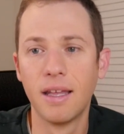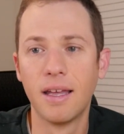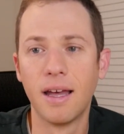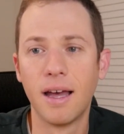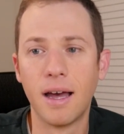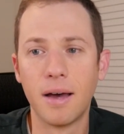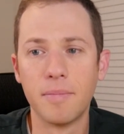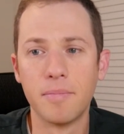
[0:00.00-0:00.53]

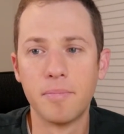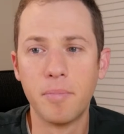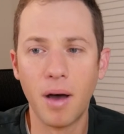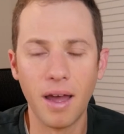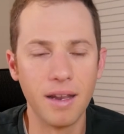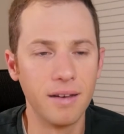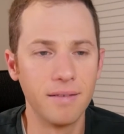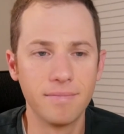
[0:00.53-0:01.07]

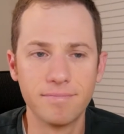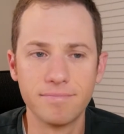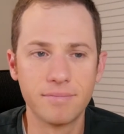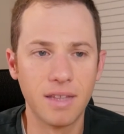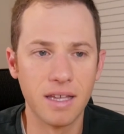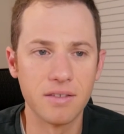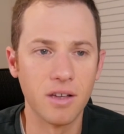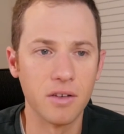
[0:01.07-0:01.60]
But
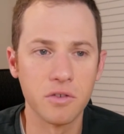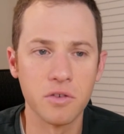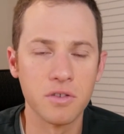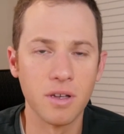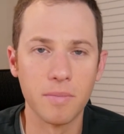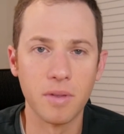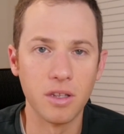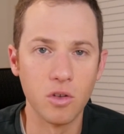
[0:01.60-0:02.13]
that's also
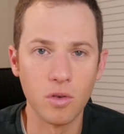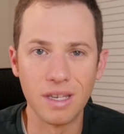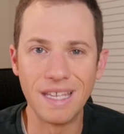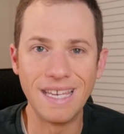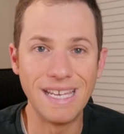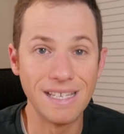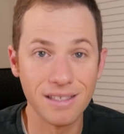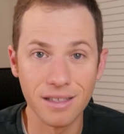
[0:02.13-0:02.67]
something you could
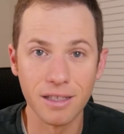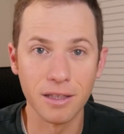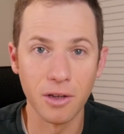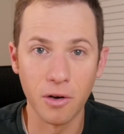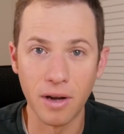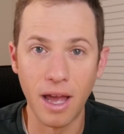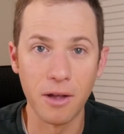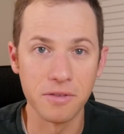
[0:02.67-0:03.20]
easily
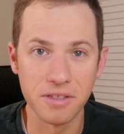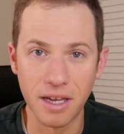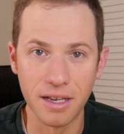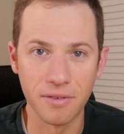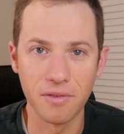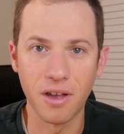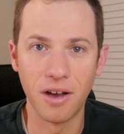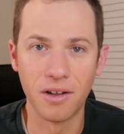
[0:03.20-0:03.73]
learn outside
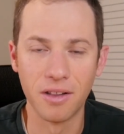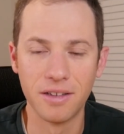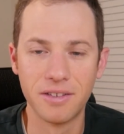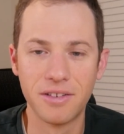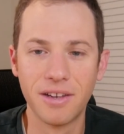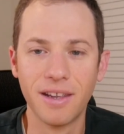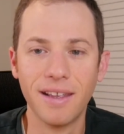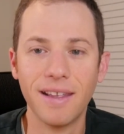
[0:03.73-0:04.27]
of
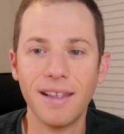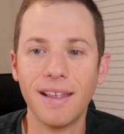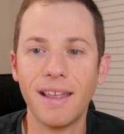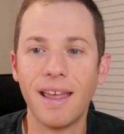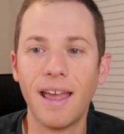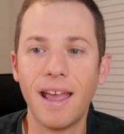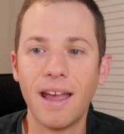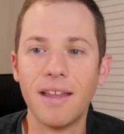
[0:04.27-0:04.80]
college.
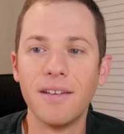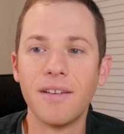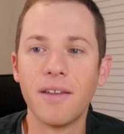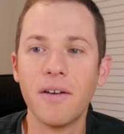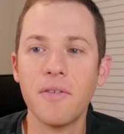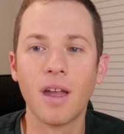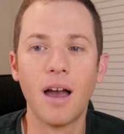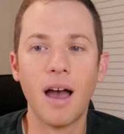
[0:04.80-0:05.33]
And
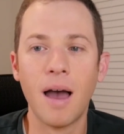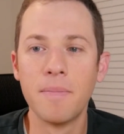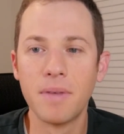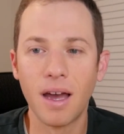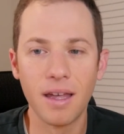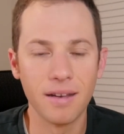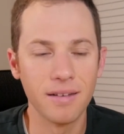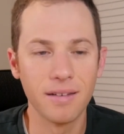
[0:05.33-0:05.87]
I'm
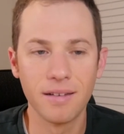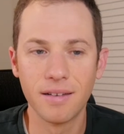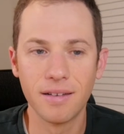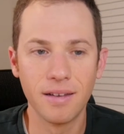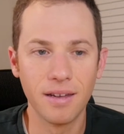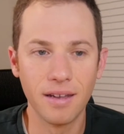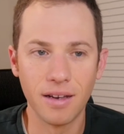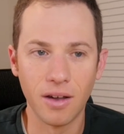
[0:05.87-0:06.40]
not,
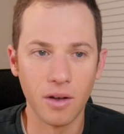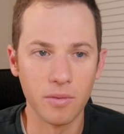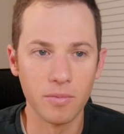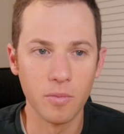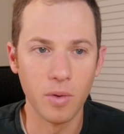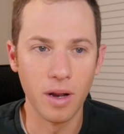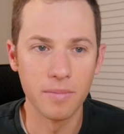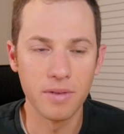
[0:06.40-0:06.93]

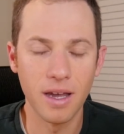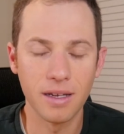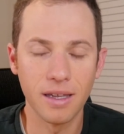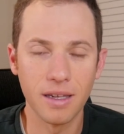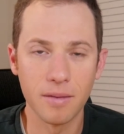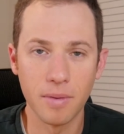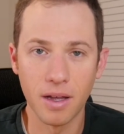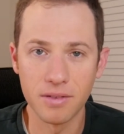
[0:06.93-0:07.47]
when I'm
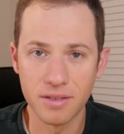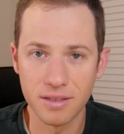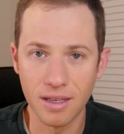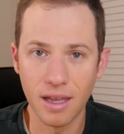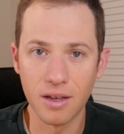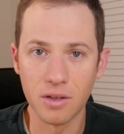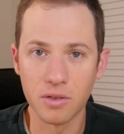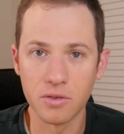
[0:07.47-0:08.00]
talking about
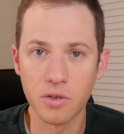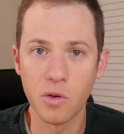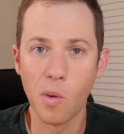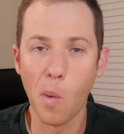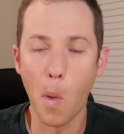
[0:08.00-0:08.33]
sales,